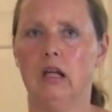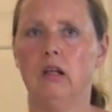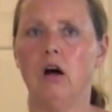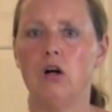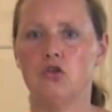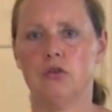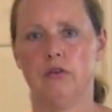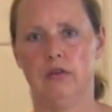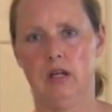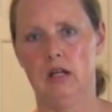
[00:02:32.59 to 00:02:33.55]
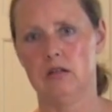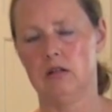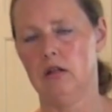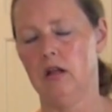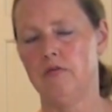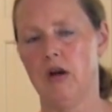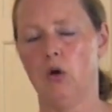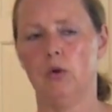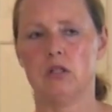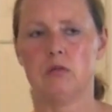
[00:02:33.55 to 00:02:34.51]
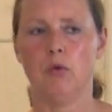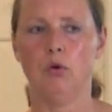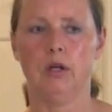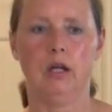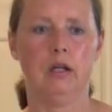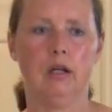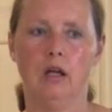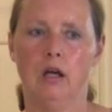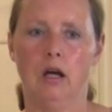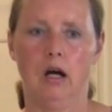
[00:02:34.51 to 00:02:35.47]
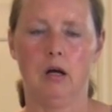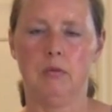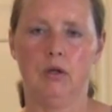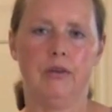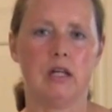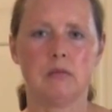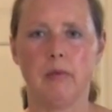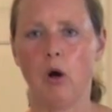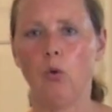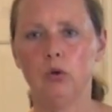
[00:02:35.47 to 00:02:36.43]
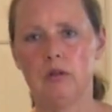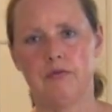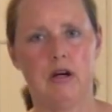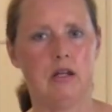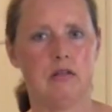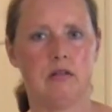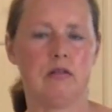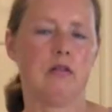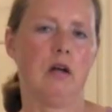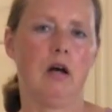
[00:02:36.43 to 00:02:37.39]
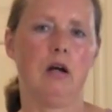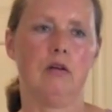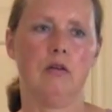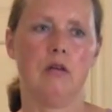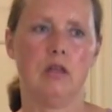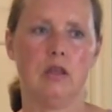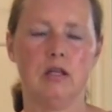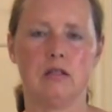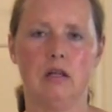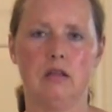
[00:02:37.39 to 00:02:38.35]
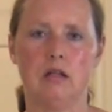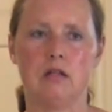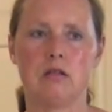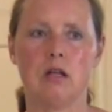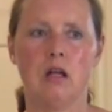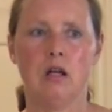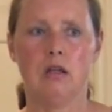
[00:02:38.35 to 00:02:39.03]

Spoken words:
illogical things. That if I quit smoking, that's my only vice, things like this.